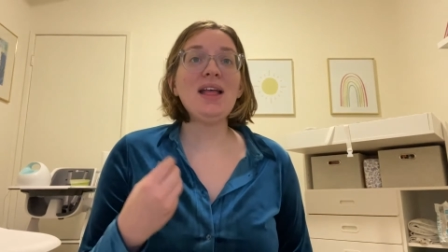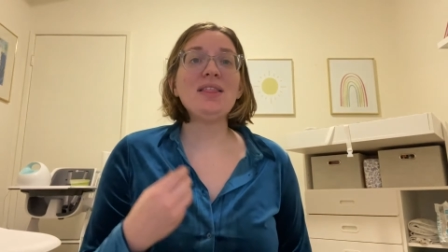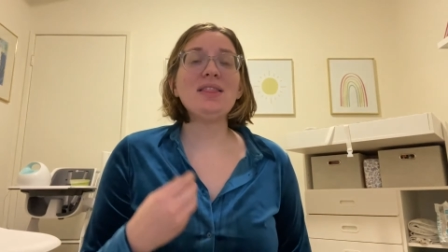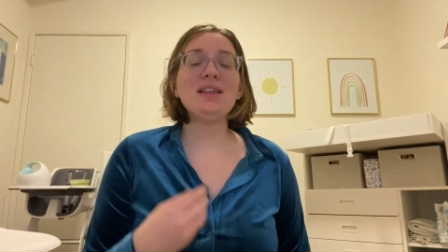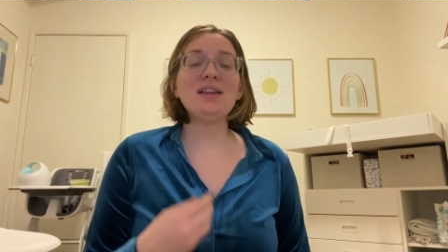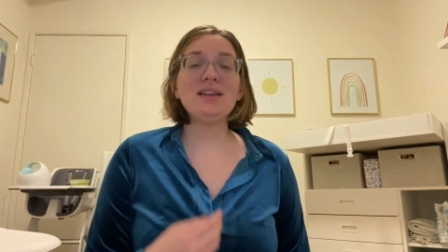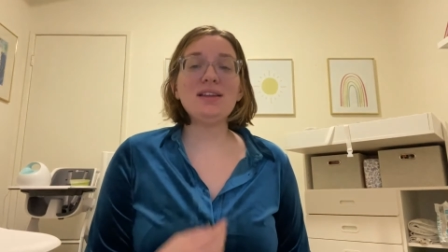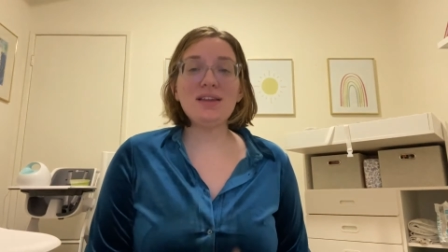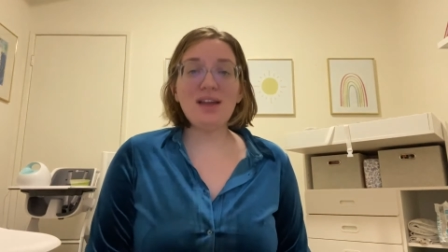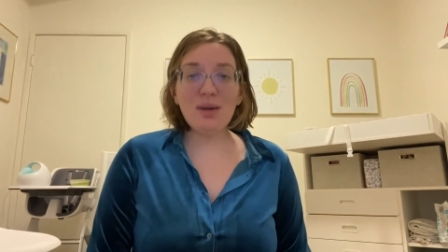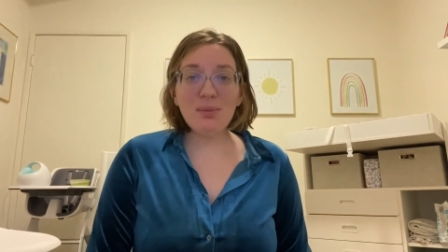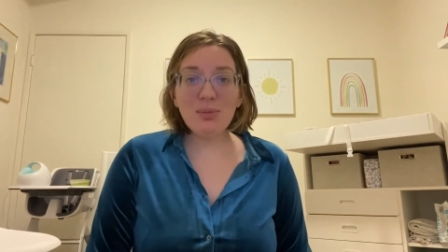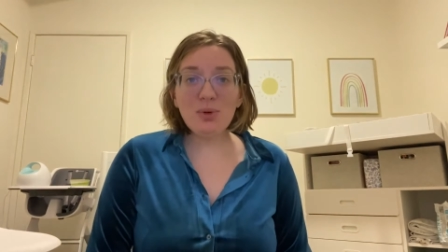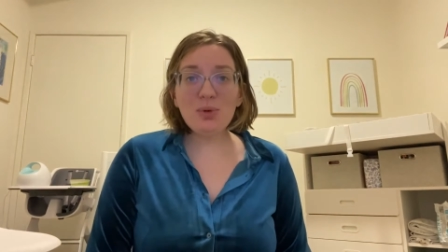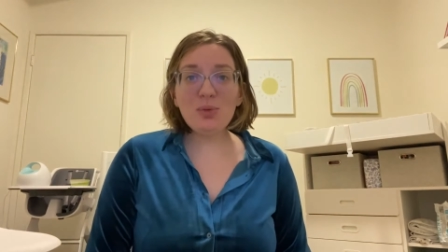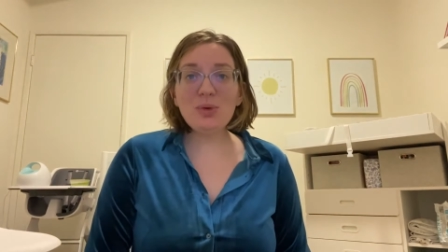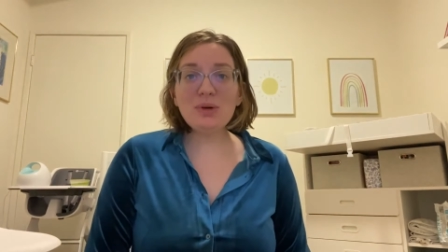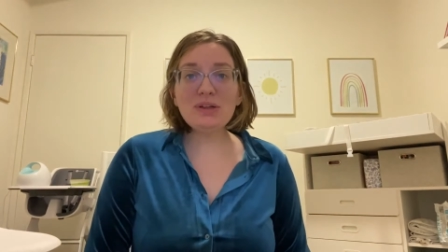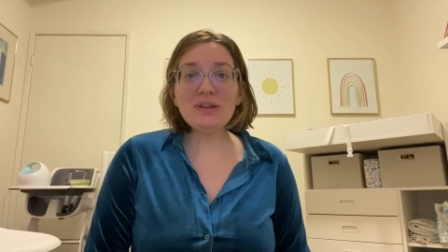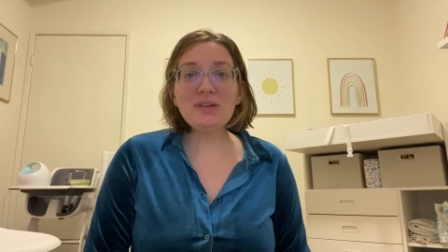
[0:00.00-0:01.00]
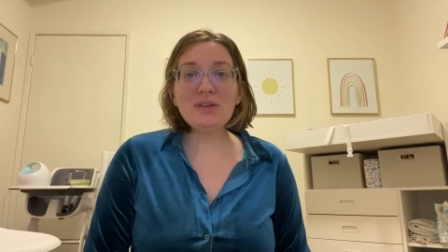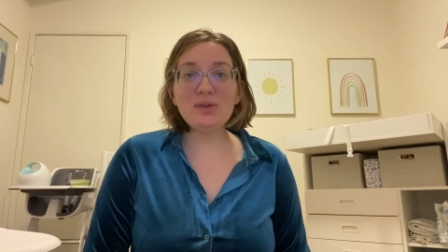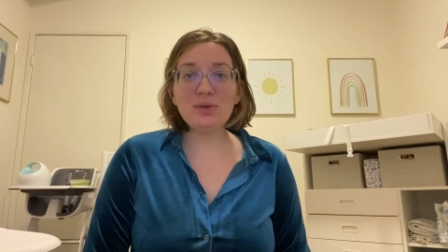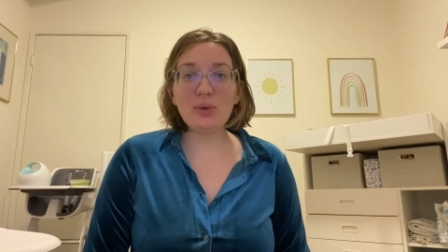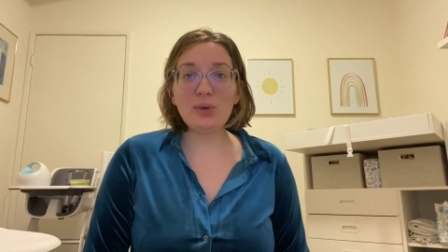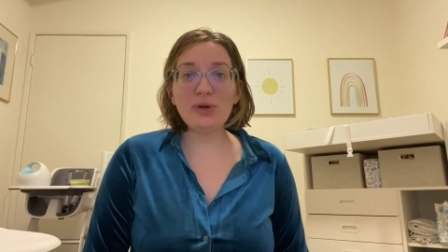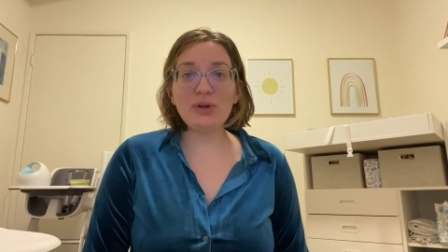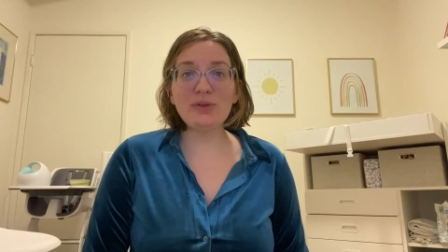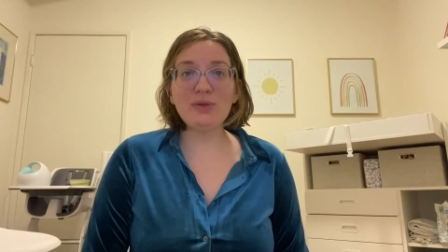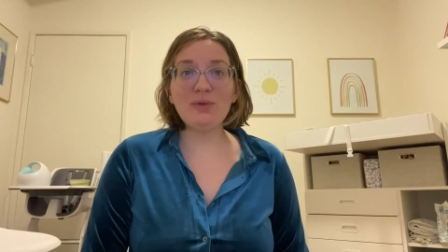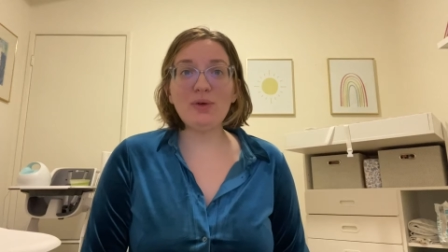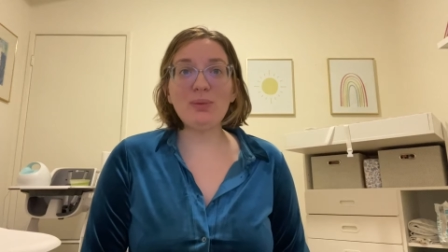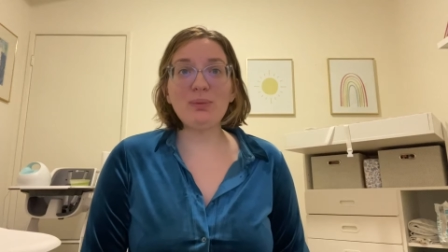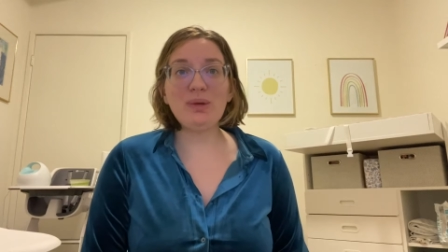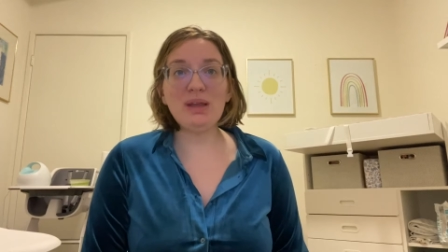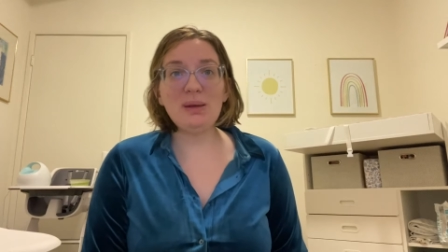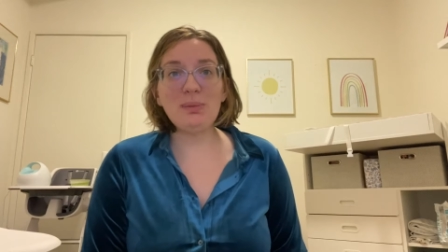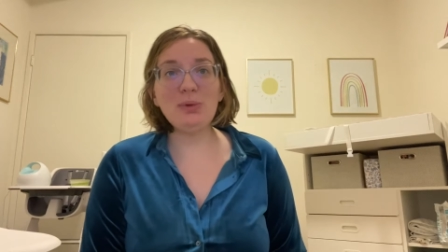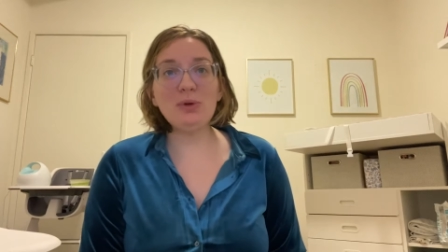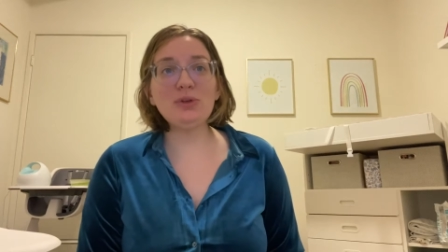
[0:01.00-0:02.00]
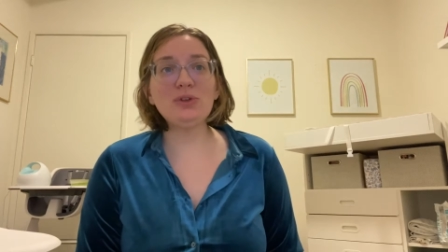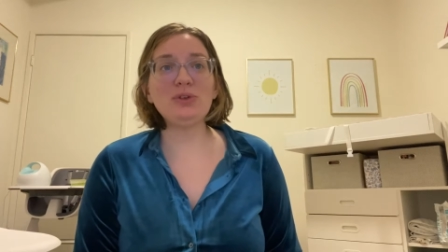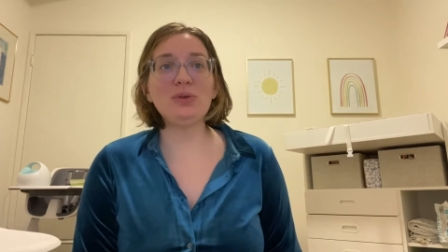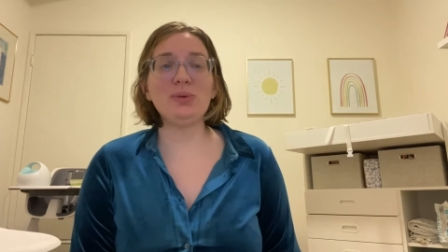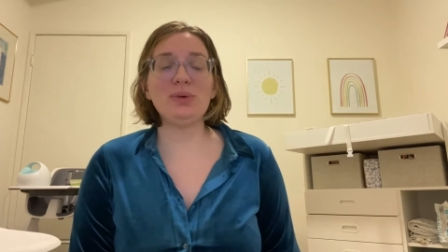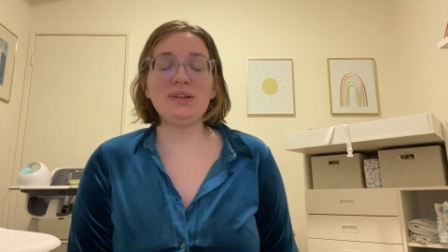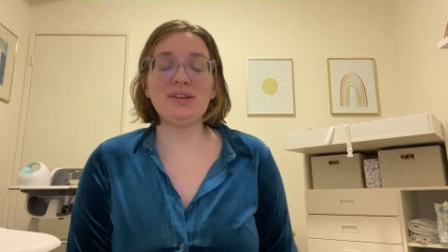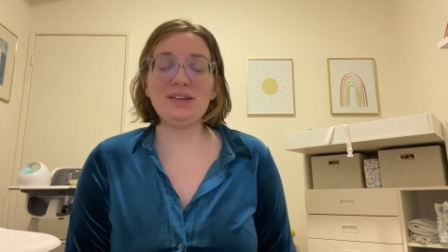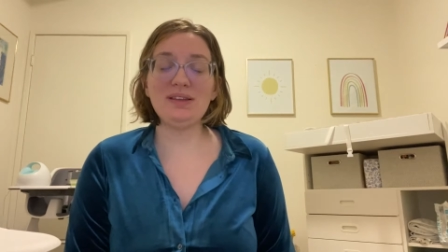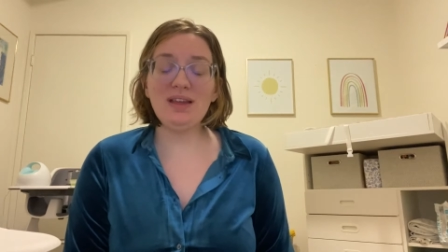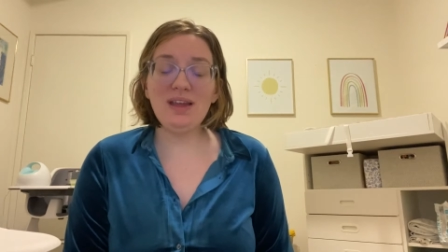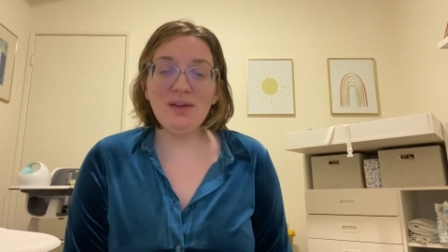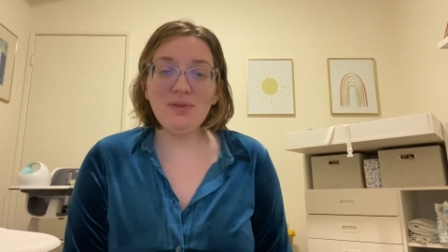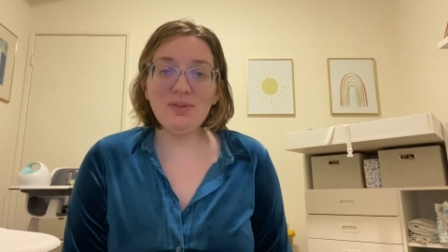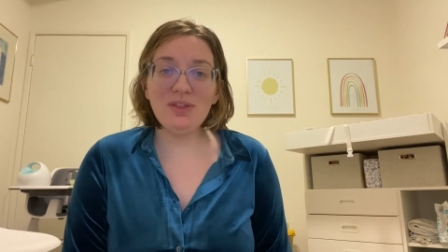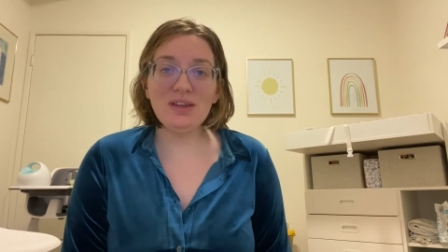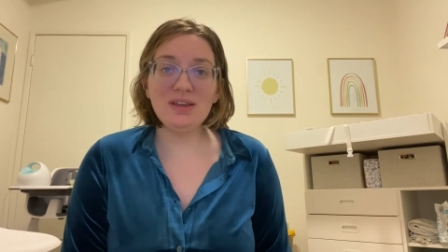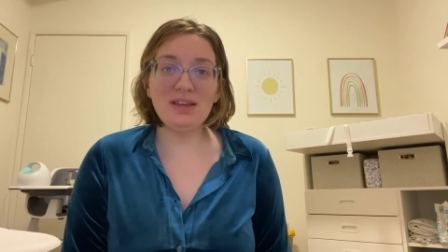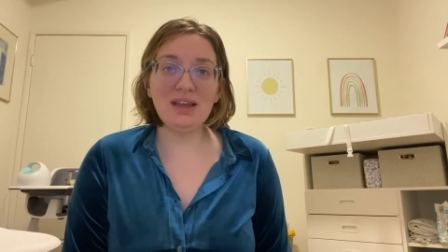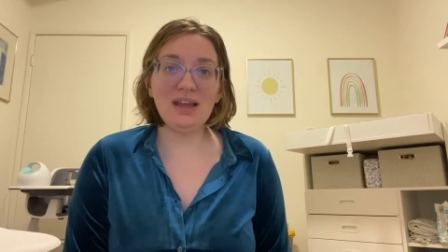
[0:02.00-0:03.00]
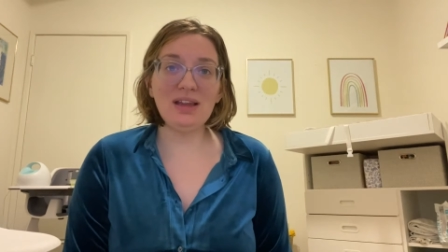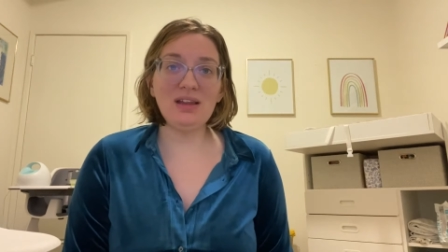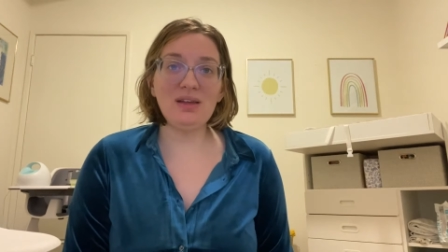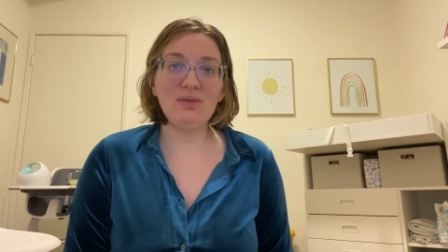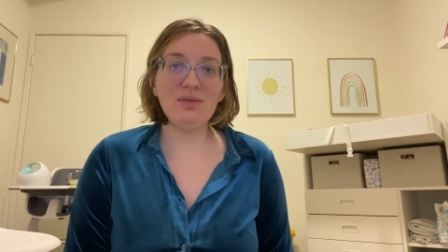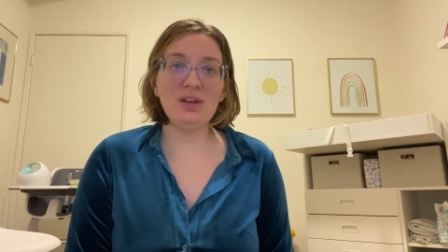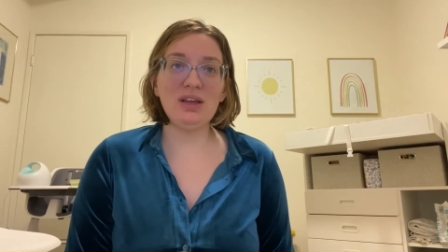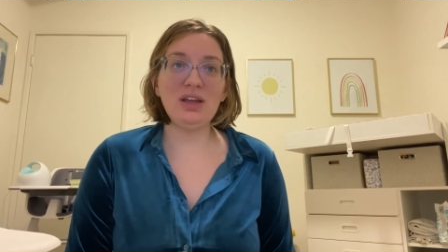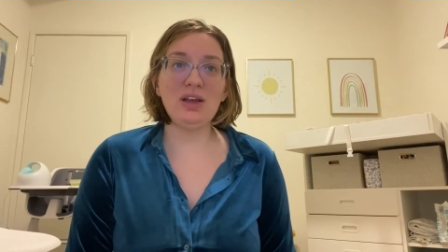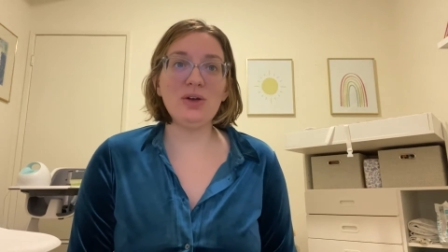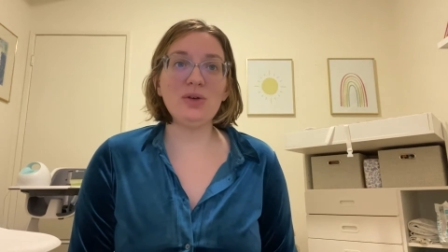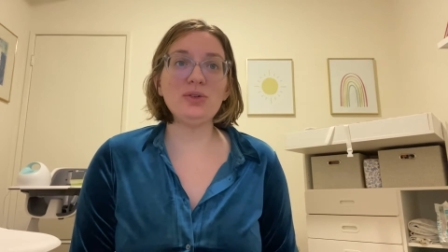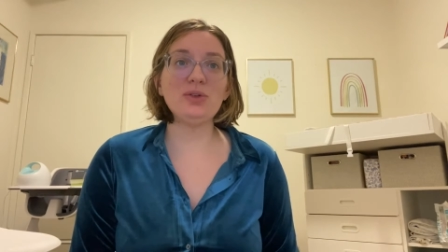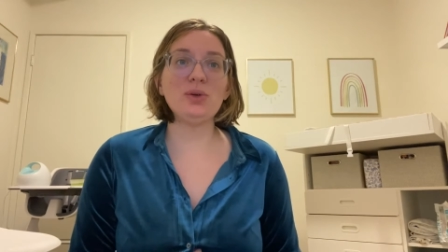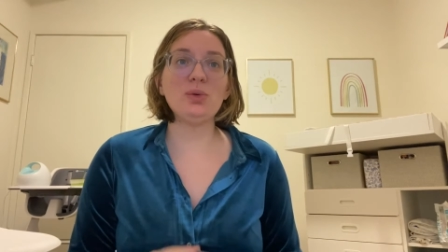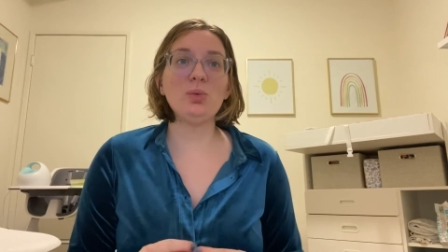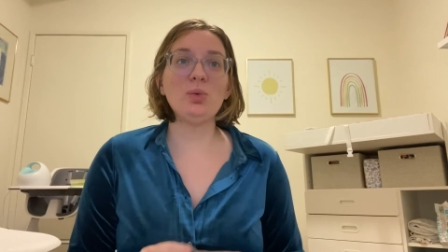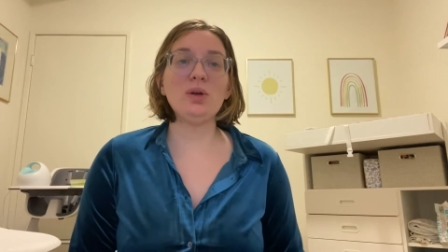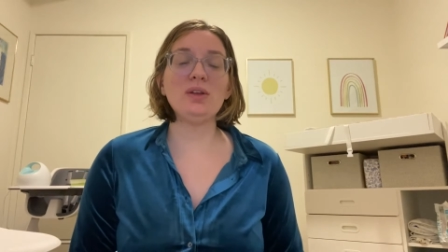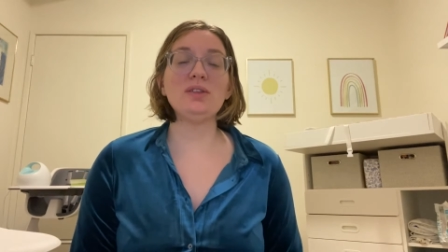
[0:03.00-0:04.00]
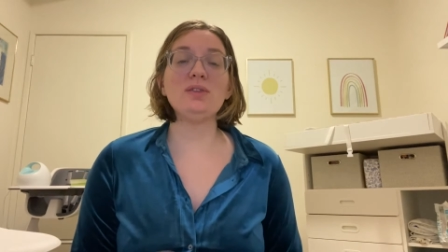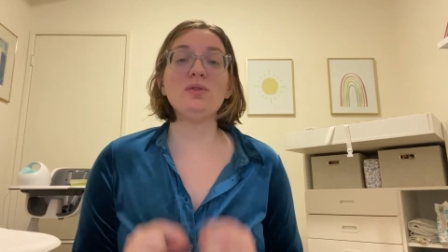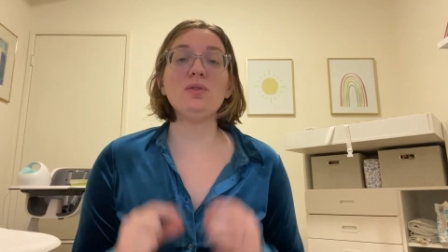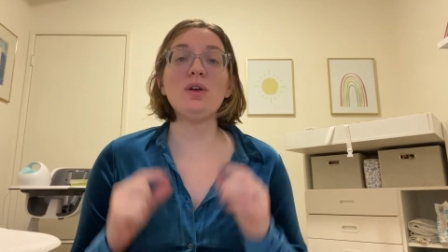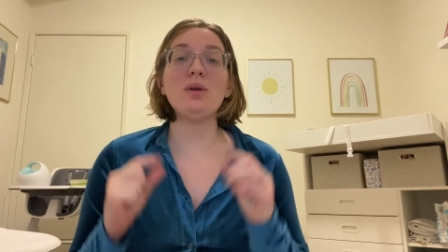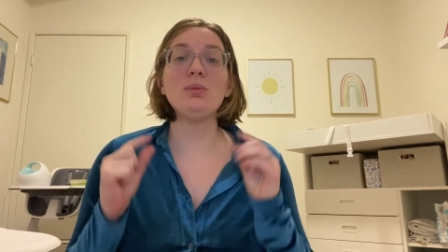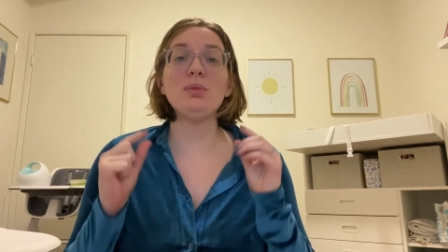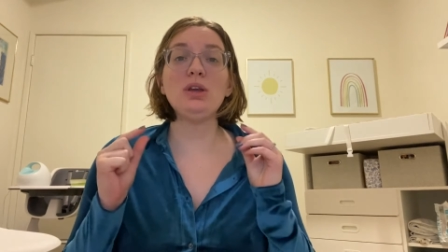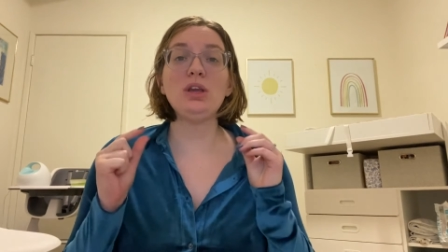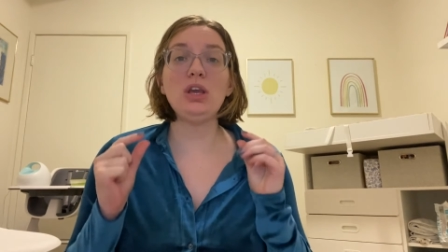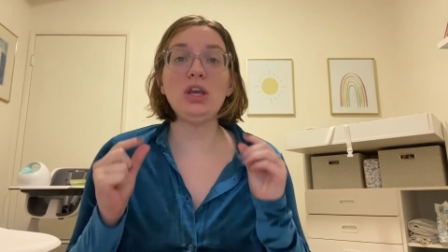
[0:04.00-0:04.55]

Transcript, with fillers: the number one source for people to receive the daily videos was from